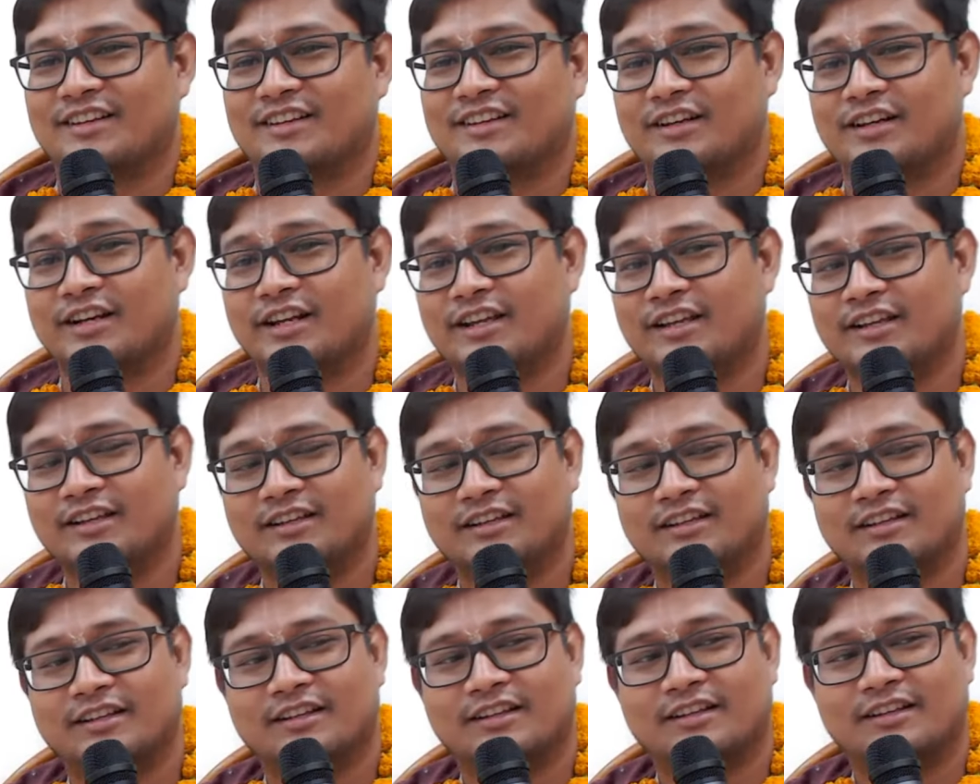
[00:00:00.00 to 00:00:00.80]

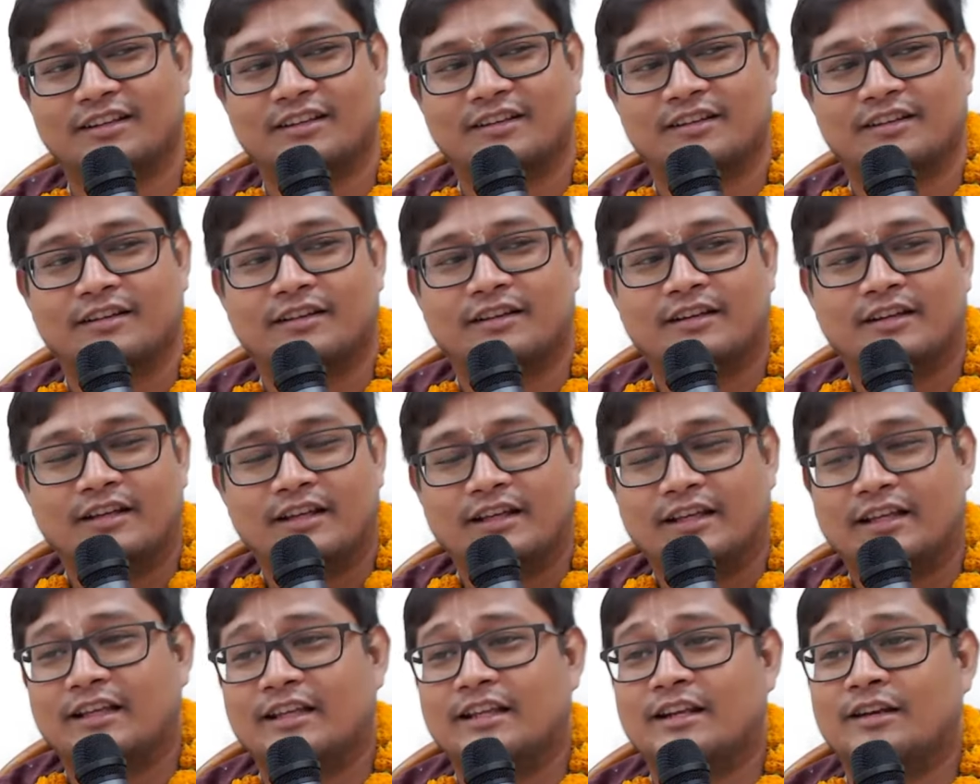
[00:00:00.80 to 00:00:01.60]
Agree?
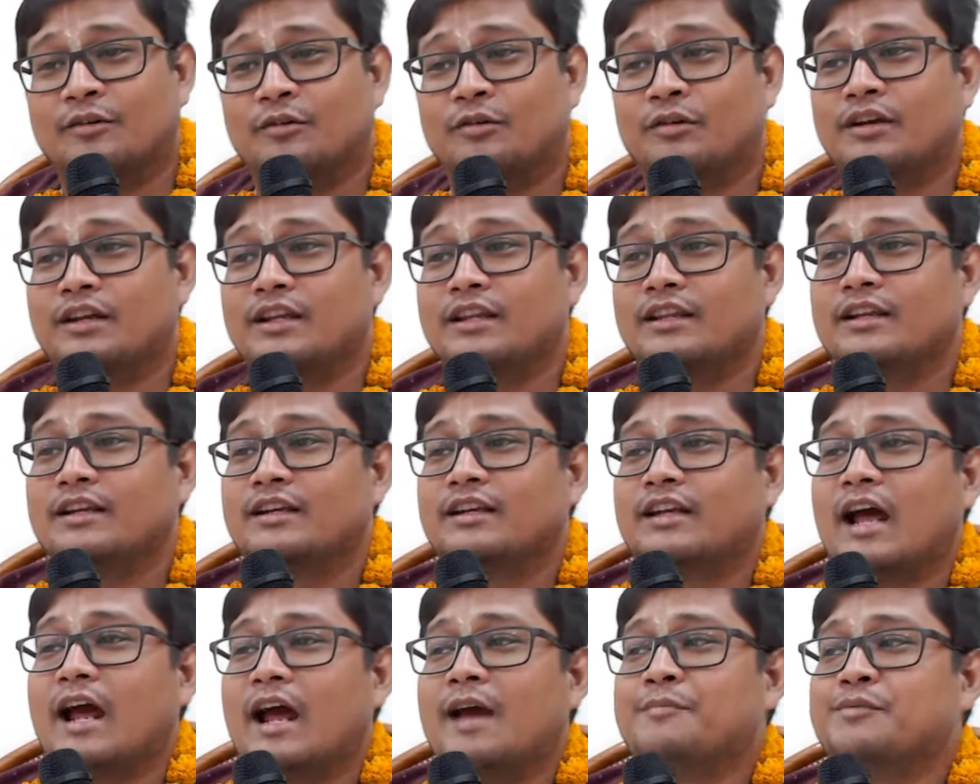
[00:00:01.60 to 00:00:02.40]
In only the
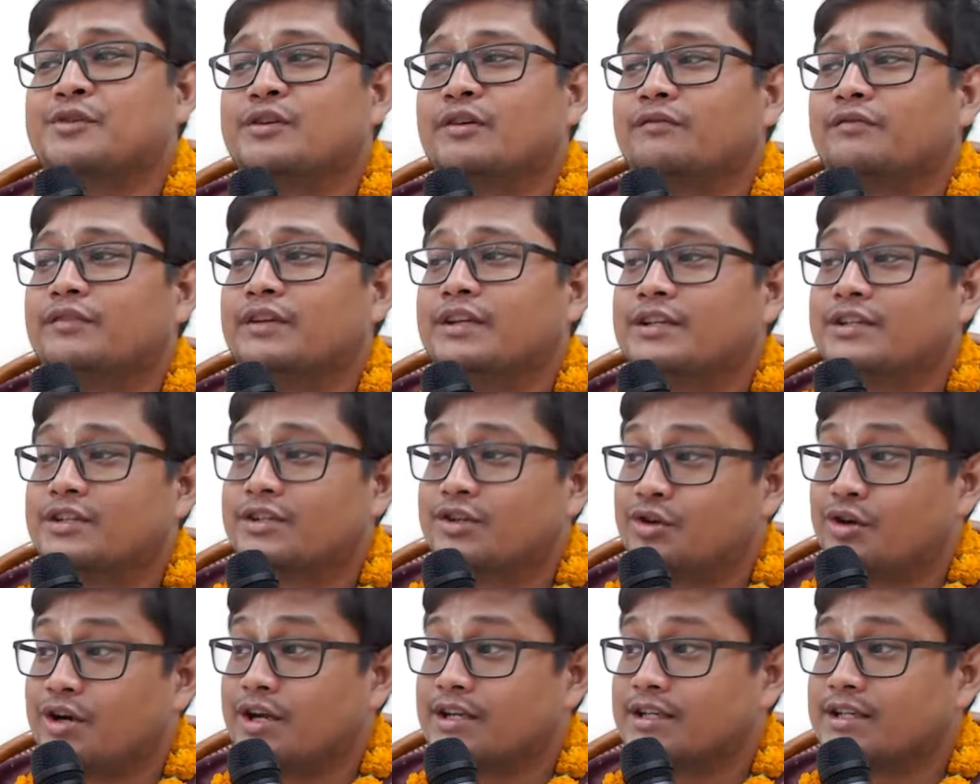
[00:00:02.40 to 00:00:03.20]
times of
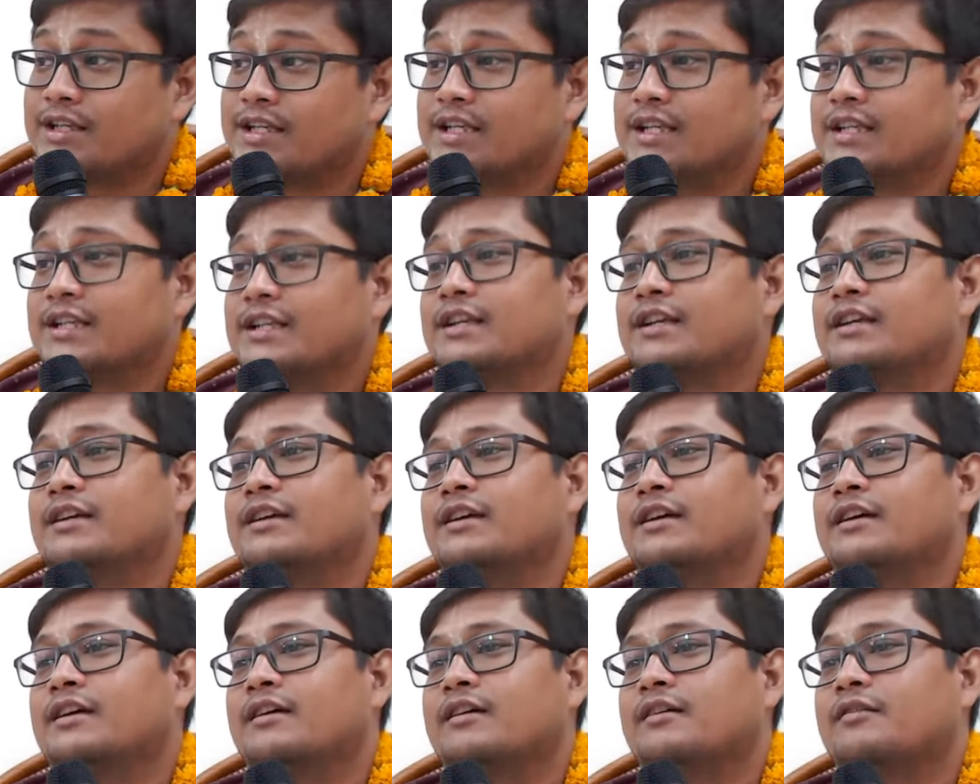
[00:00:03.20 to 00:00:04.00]
distress,
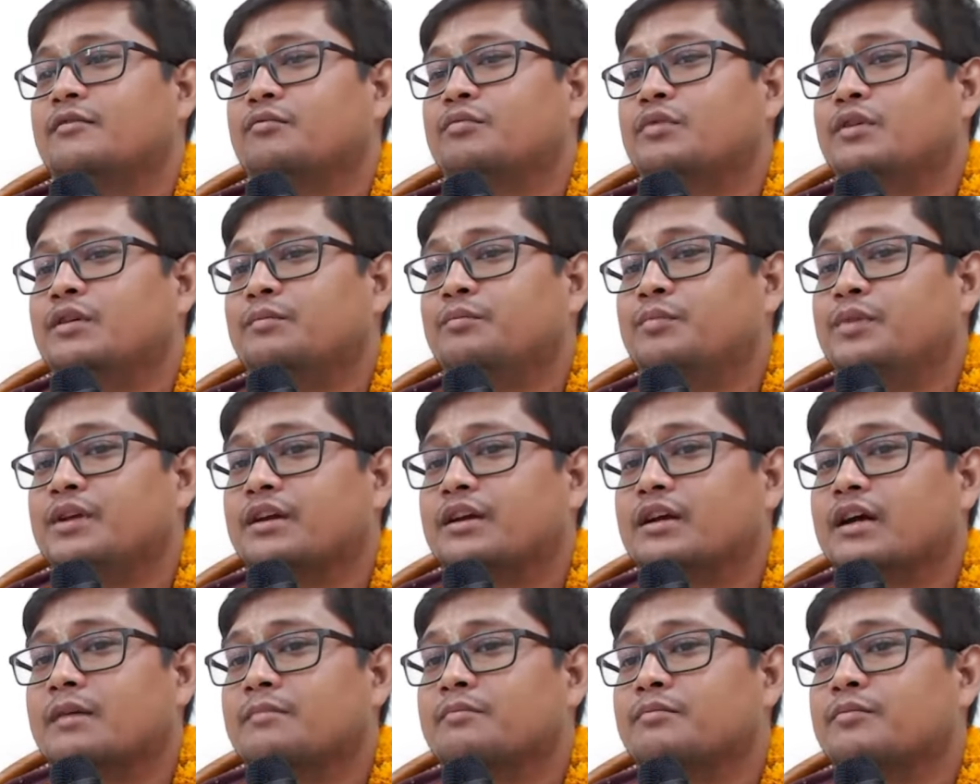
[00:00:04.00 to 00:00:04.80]
we
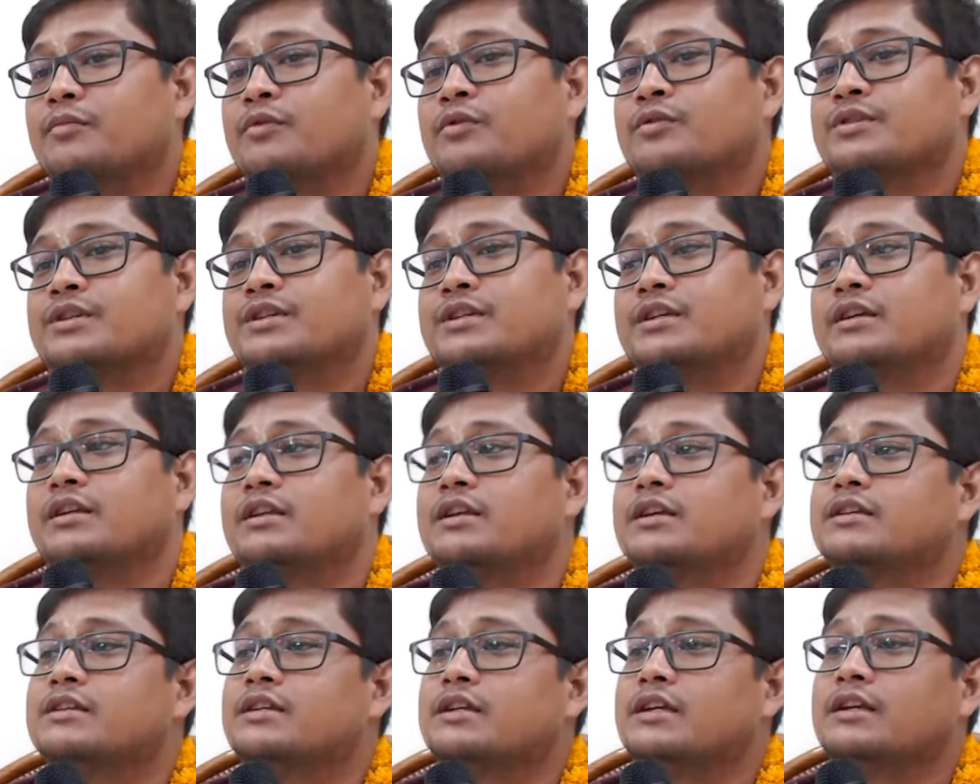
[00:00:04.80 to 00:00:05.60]
become more
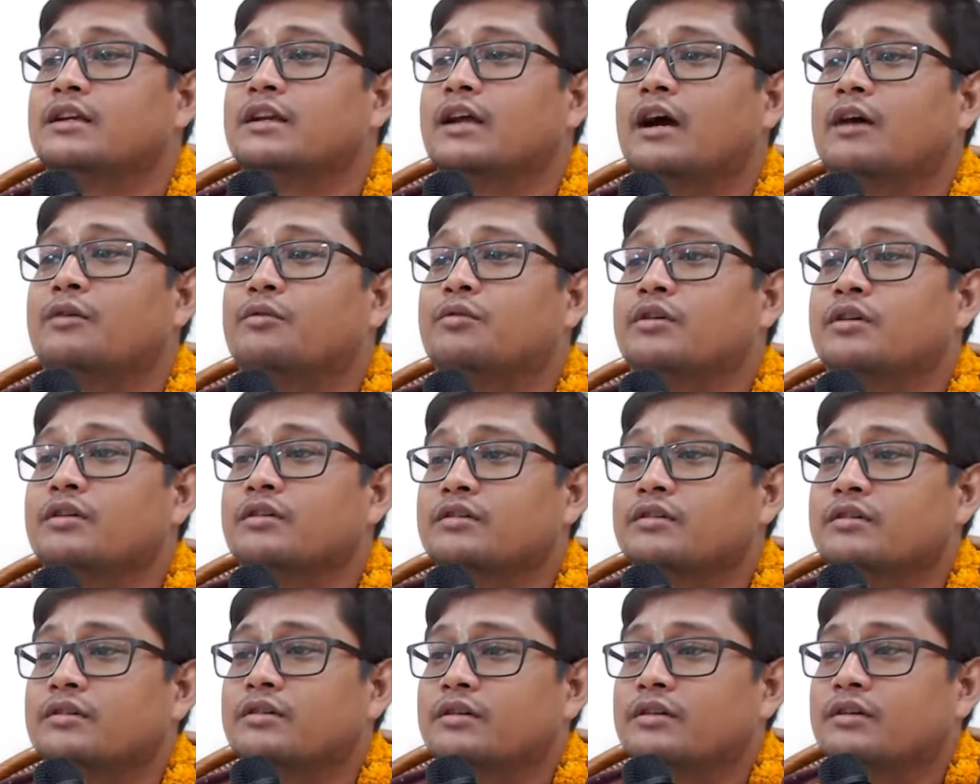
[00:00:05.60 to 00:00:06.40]
serious in
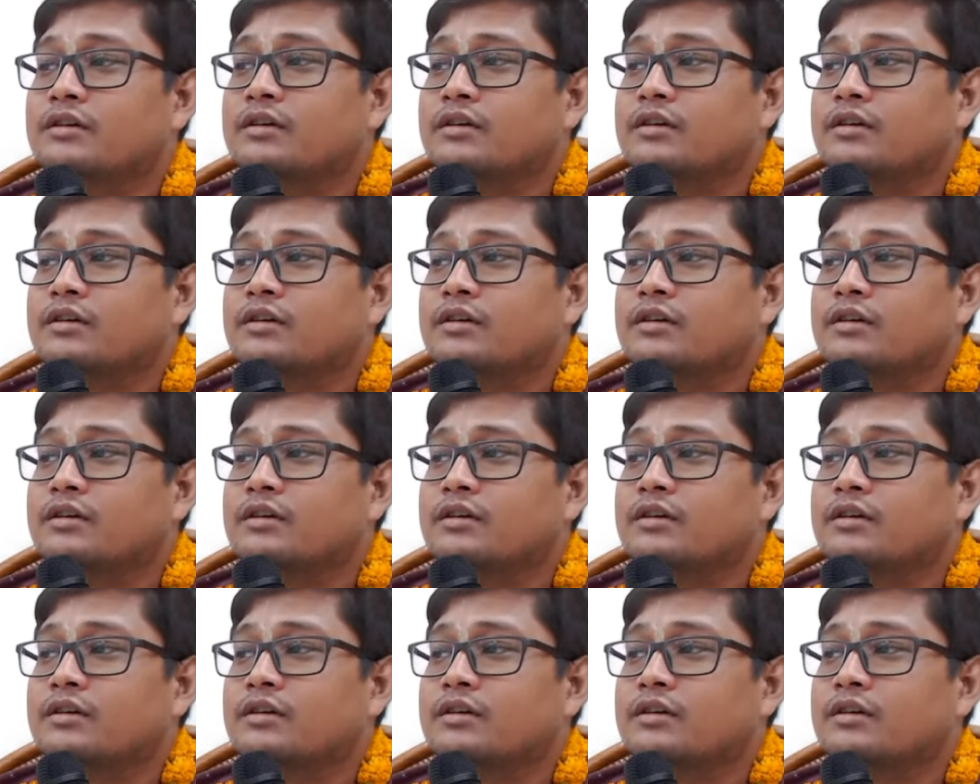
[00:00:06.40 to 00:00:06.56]
our